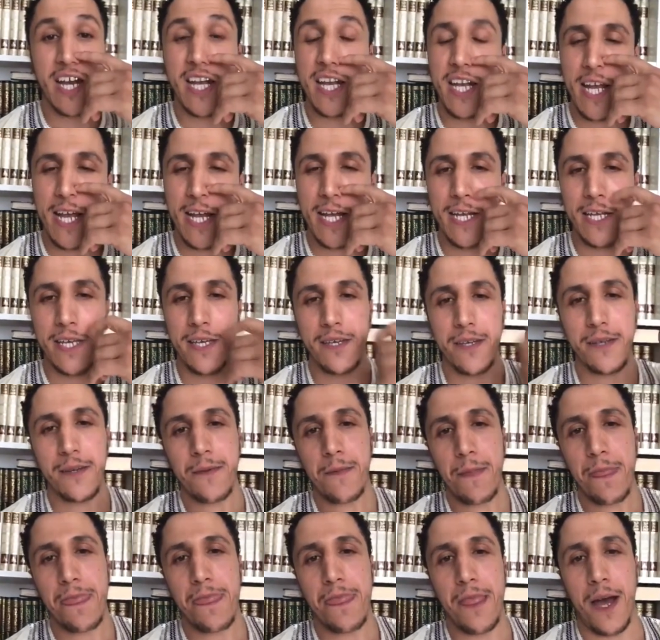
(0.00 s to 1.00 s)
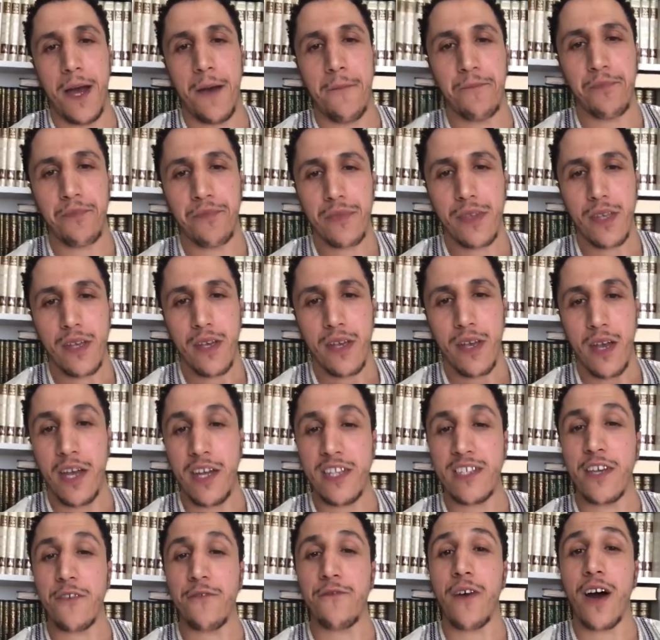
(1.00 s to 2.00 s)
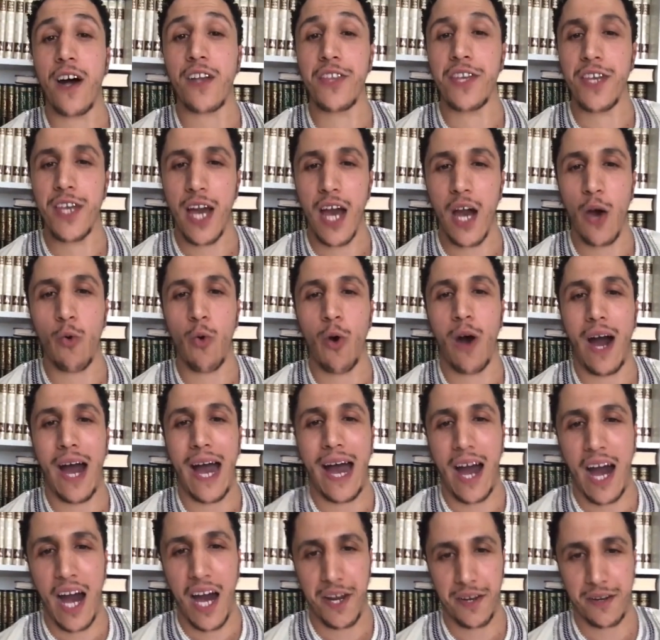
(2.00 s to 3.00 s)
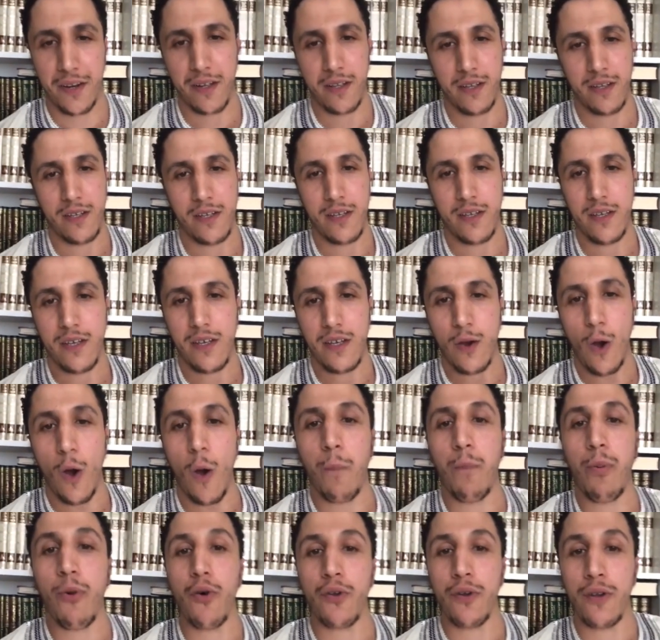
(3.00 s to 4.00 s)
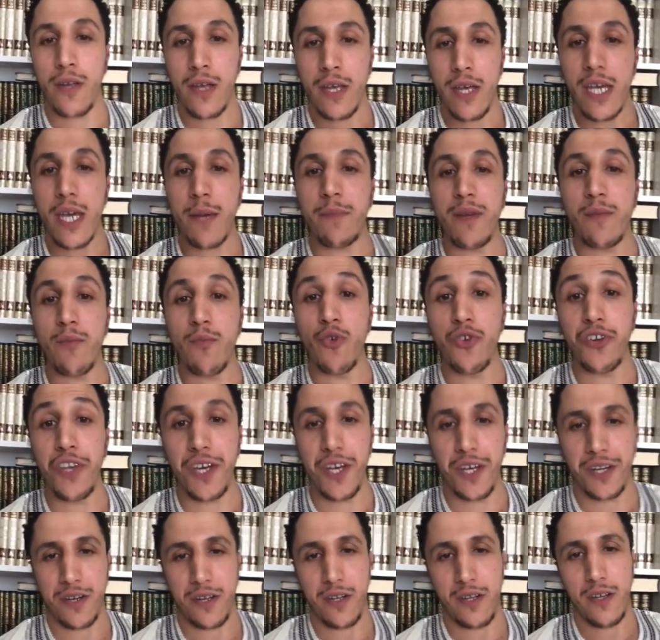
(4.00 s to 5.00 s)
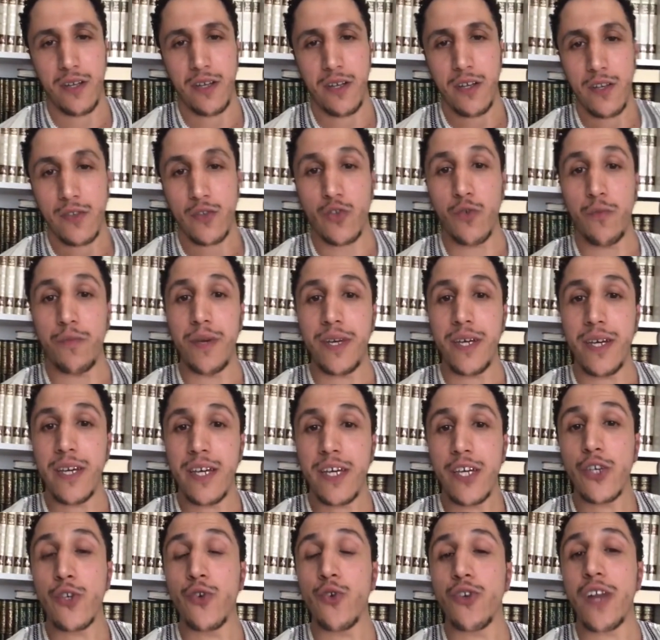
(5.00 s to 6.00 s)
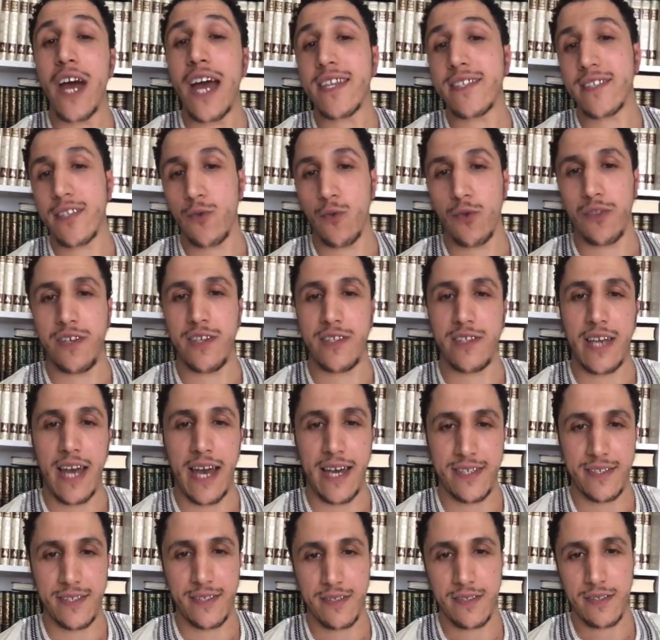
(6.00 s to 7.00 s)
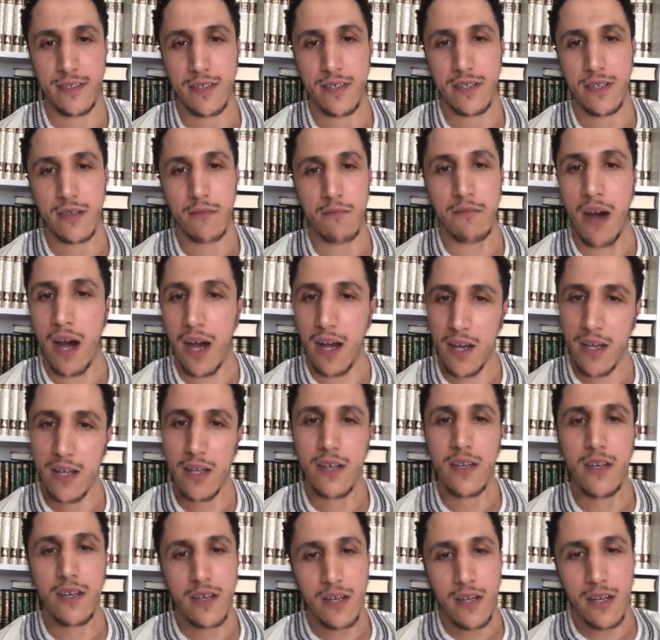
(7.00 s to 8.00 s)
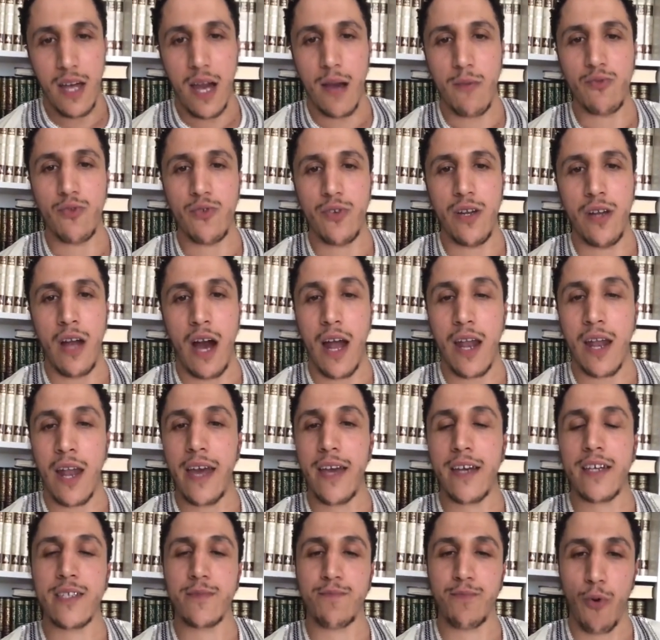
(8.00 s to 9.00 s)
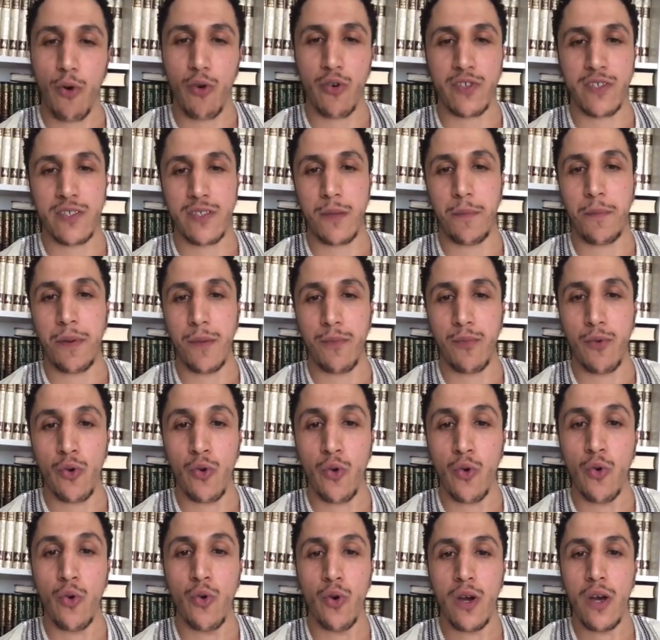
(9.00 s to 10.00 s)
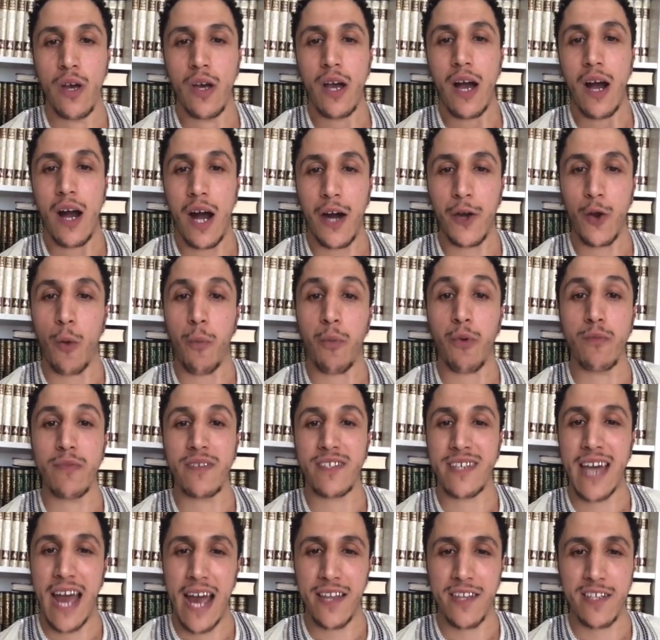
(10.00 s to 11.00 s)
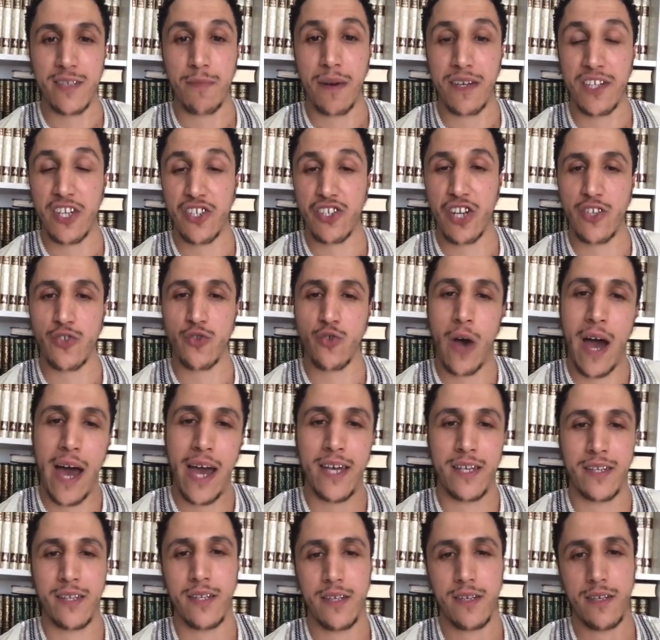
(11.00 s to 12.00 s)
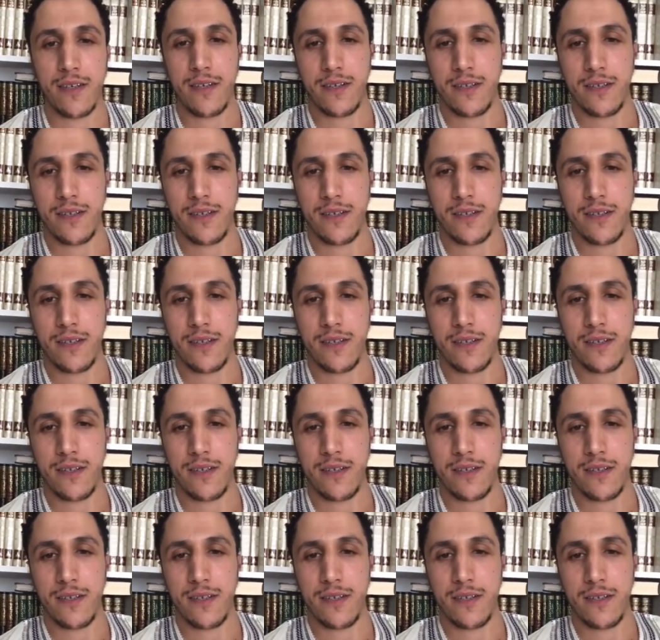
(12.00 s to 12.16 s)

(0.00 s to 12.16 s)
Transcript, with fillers: Clearly. Naam. And he's a fadiha wa'ar upon Ibn Munir to be uniting with these guys. But Alhamdulillah, Allah exposed the people who are upon guidance, but they try to hide.